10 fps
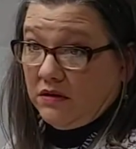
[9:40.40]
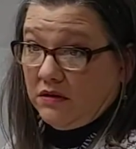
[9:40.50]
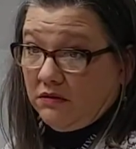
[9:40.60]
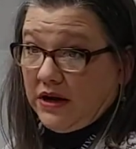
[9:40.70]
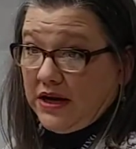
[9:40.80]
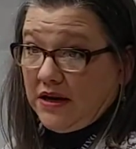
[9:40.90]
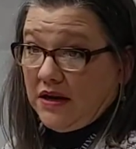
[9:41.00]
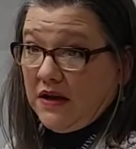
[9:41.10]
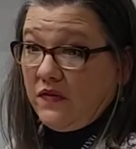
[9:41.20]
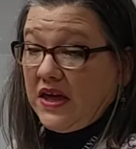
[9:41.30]
right?
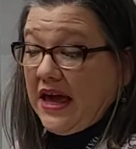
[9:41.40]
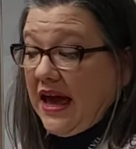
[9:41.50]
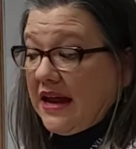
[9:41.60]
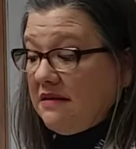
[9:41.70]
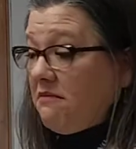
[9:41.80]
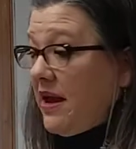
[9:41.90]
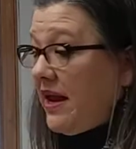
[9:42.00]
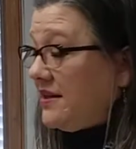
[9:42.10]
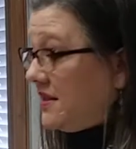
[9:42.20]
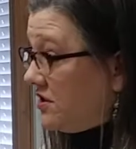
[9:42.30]
If he hadn't made
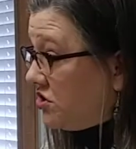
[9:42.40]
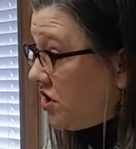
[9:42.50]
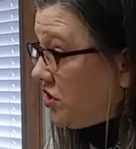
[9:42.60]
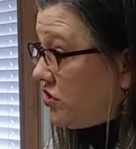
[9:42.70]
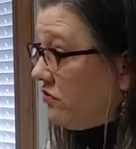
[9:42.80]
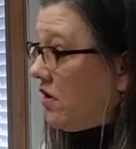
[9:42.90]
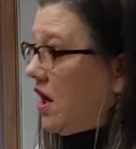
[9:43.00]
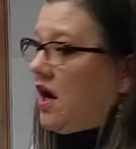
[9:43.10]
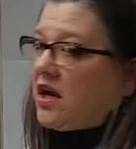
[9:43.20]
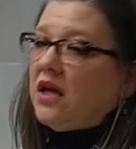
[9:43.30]
it to the shelter
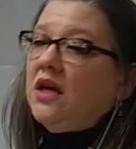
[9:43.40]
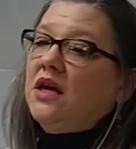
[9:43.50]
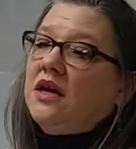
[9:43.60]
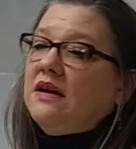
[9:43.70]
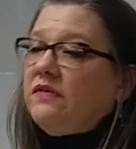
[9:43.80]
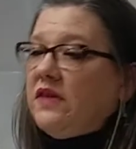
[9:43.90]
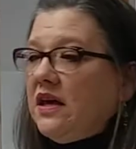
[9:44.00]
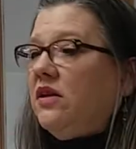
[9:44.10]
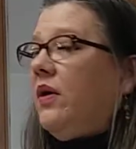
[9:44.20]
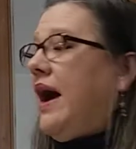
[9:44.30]
rock, if
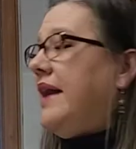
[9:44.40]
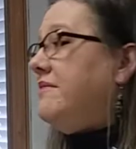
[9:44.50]
Kiglo had